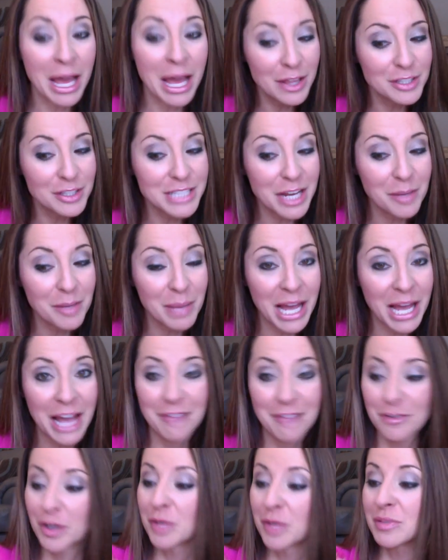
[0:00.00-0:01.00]
looked down on my
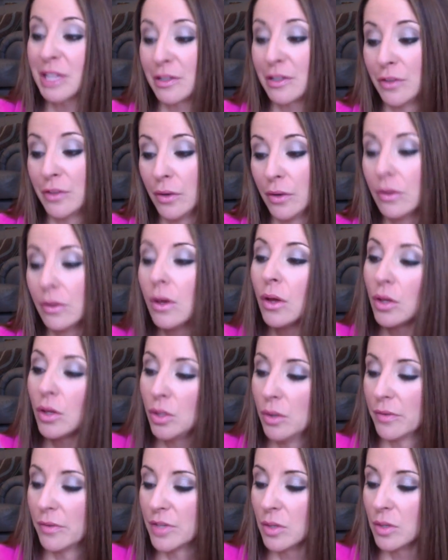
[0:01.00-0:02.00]
iPhone, it was like, dude, you have
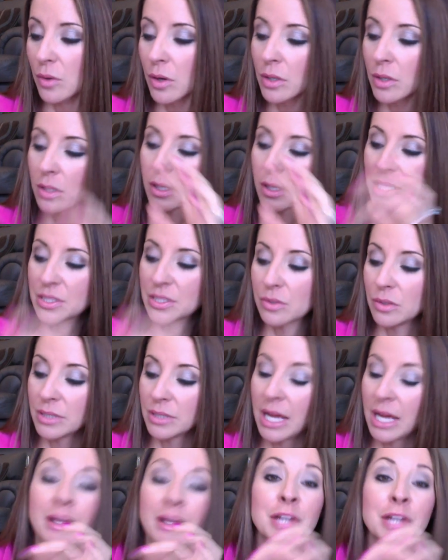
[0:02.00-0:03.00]
a new order. I scrolled
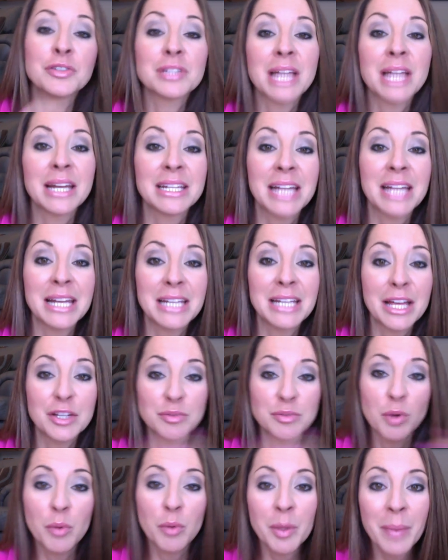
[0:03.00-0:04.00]
down, $199. Well,
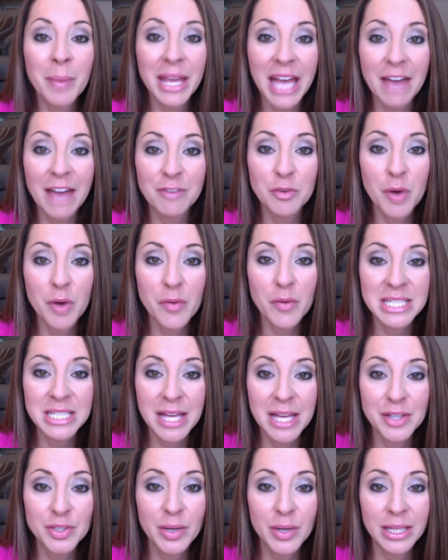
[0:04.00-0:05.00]
we make half of what we sell.
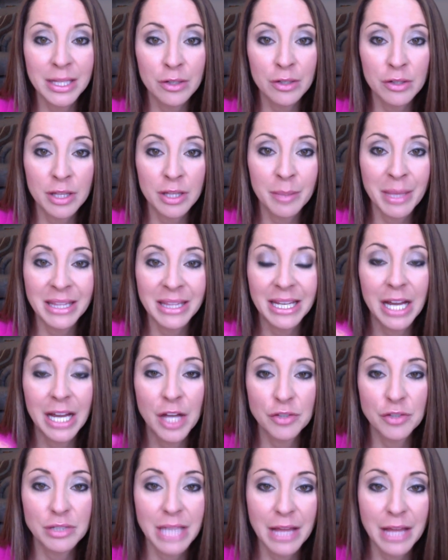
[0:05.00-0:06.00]
So I literally made like
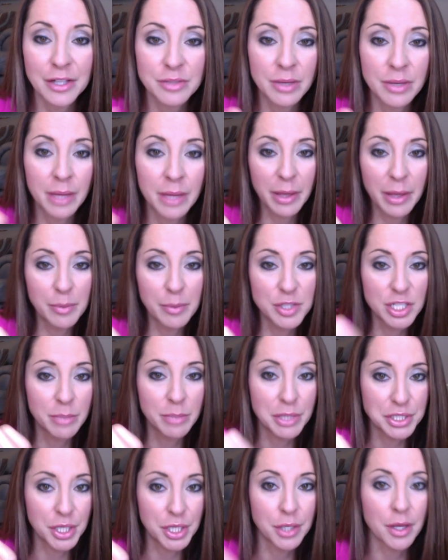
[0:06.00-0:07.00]
$100 while I'm like pushing my
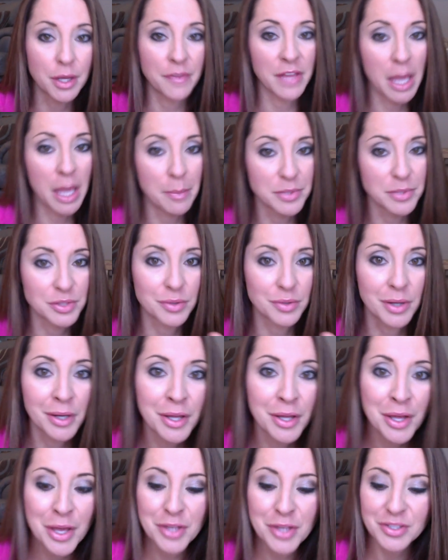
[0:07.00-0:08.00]
son at the Apple store.
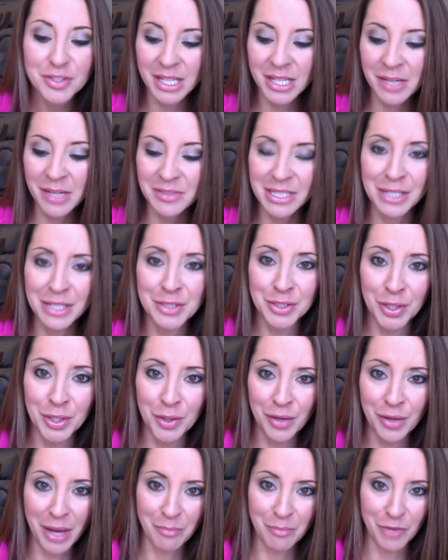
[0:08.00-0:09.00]
So then I was like, dude,
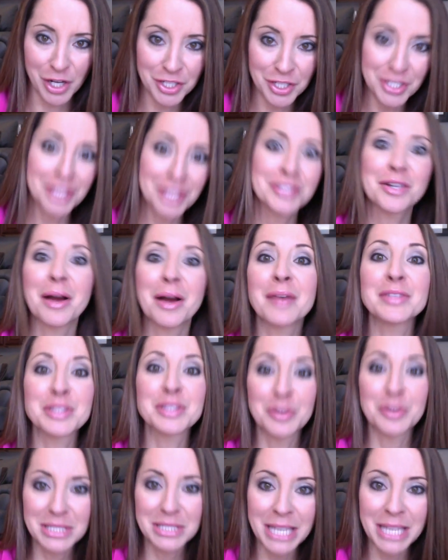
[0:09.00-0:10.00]
I'm rich. And so I was so
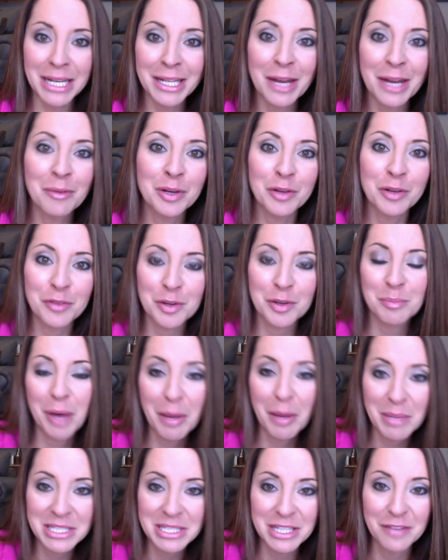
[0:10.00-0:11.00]
excited, I went over and bought
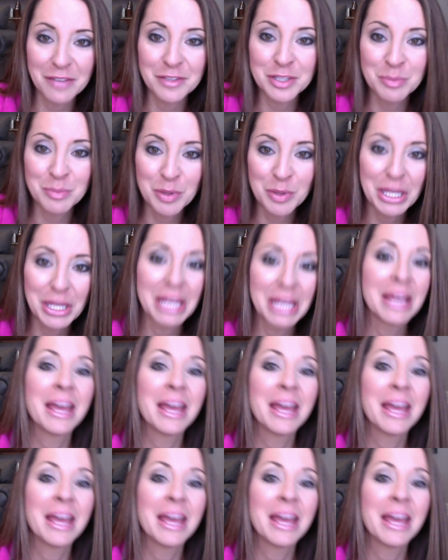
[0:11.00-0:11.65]
myself a smoothie